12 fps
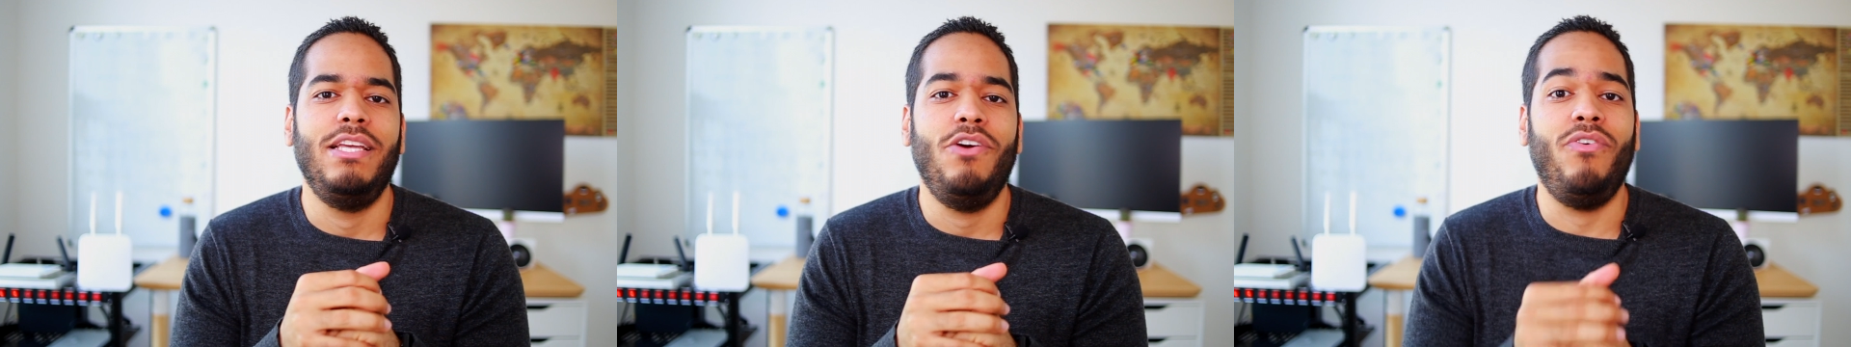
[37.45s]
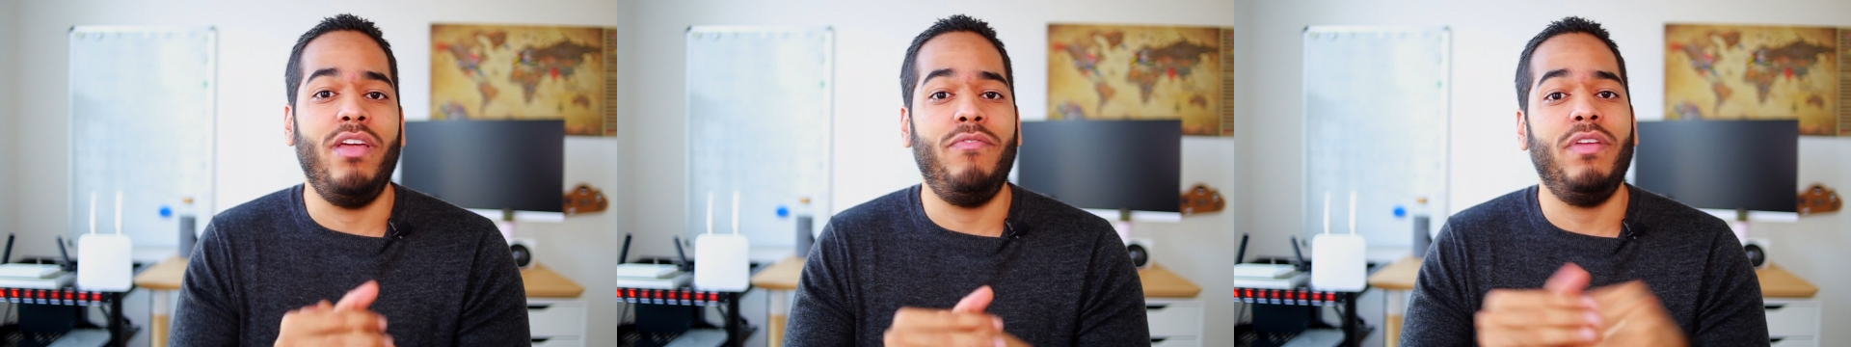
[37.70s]

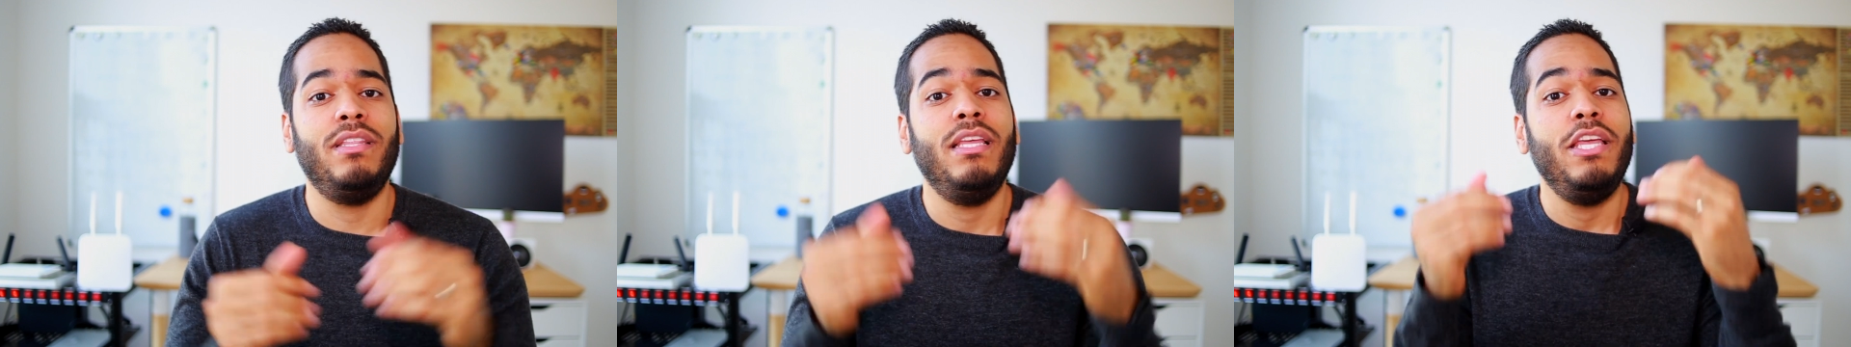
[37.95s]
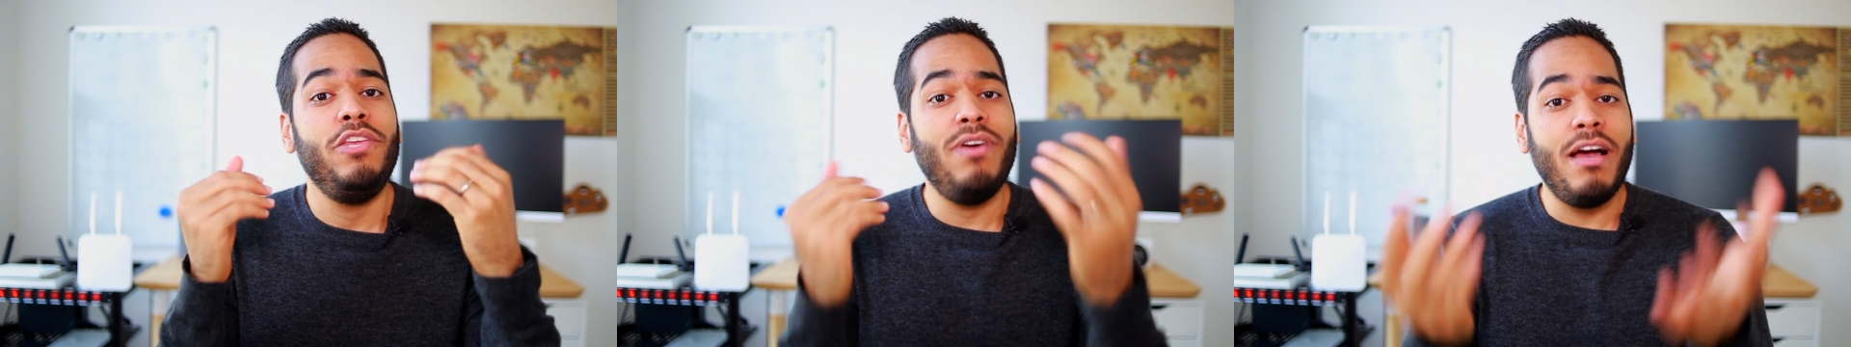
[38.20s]
Or even
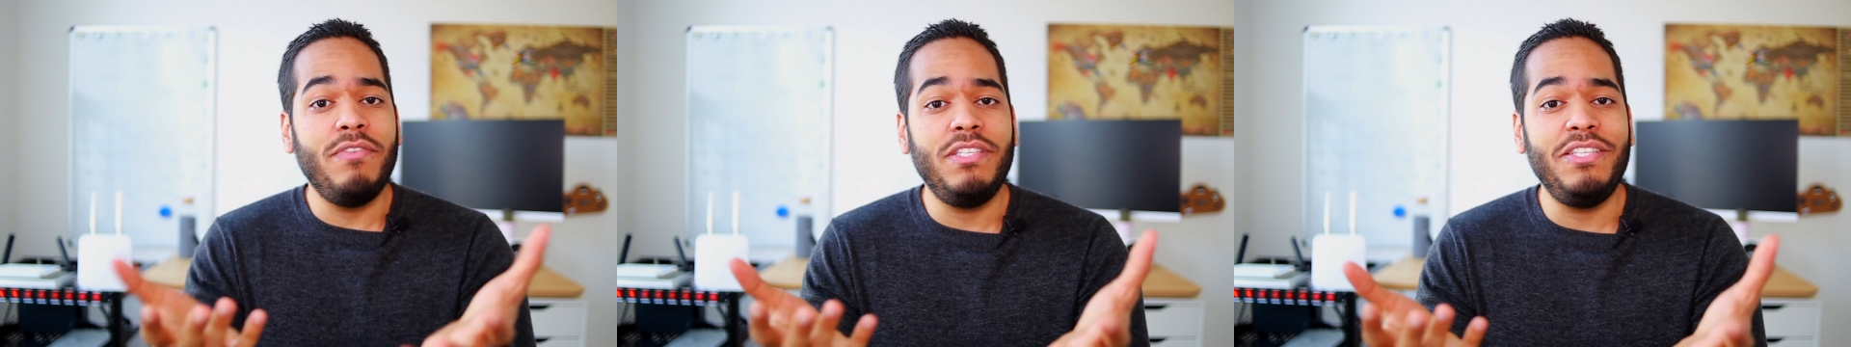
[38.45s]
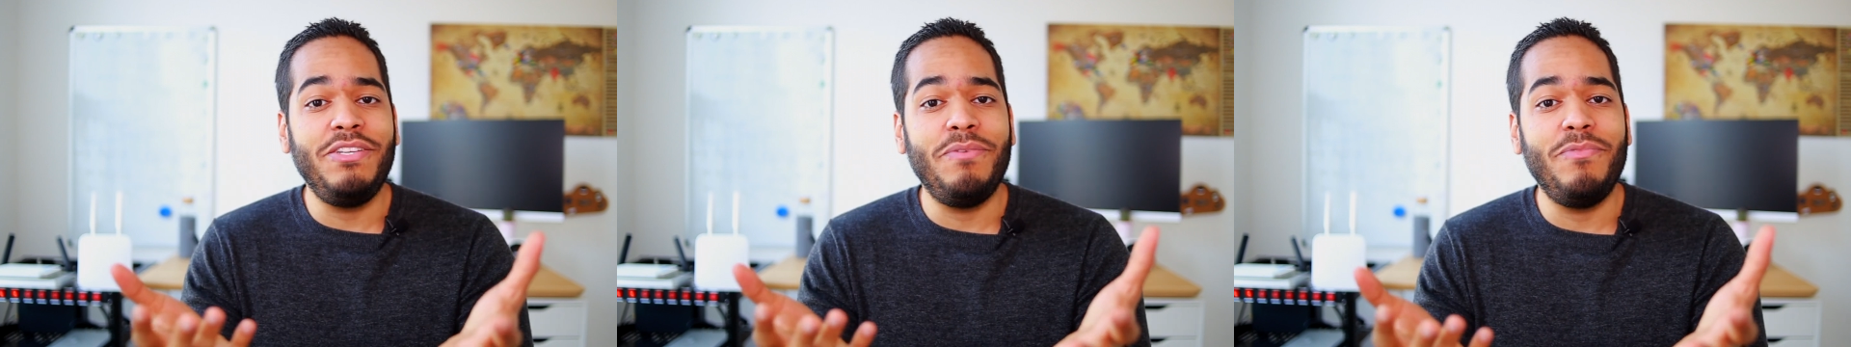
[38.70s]
you have a
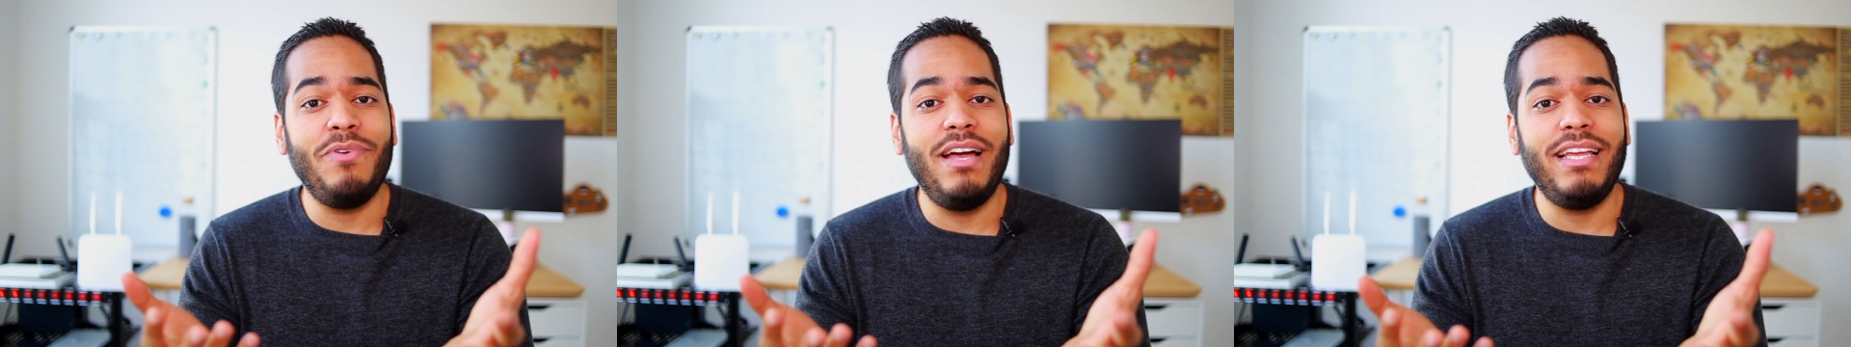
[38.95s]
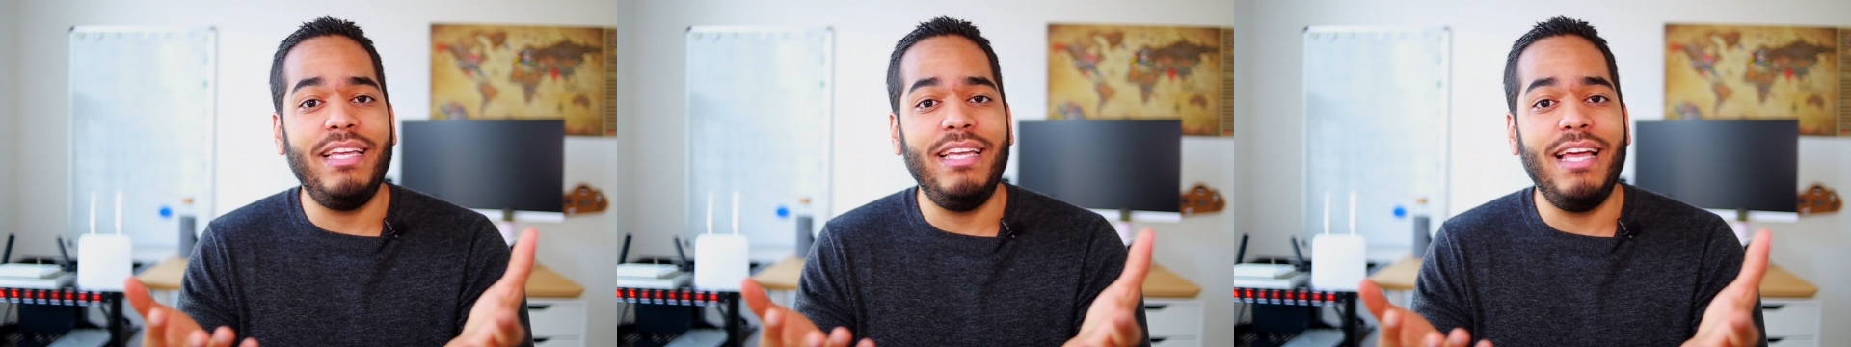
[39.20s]
Cisco
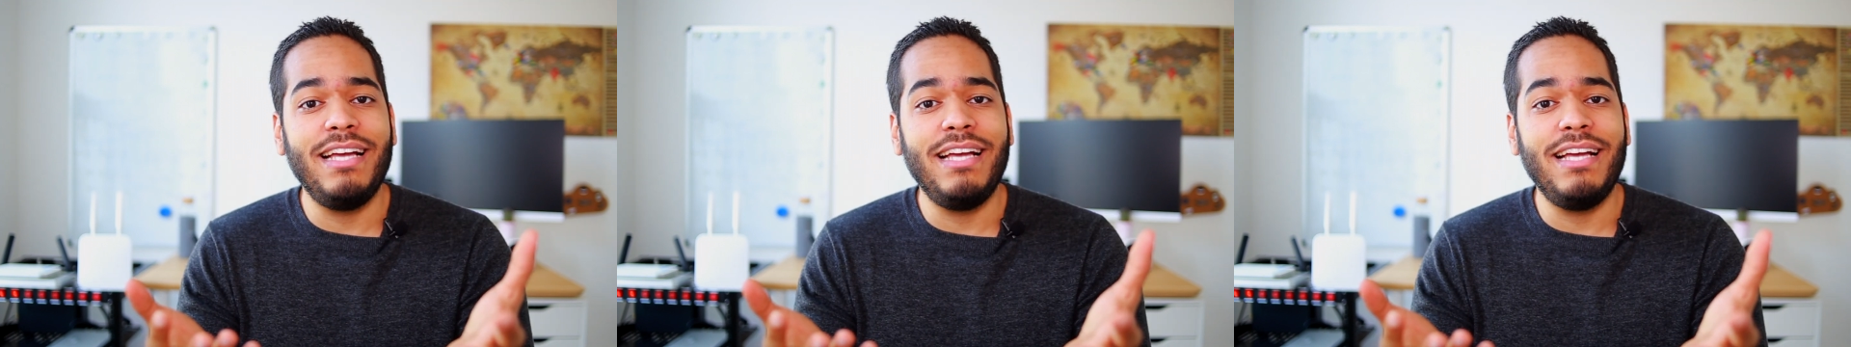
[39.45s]
Meraki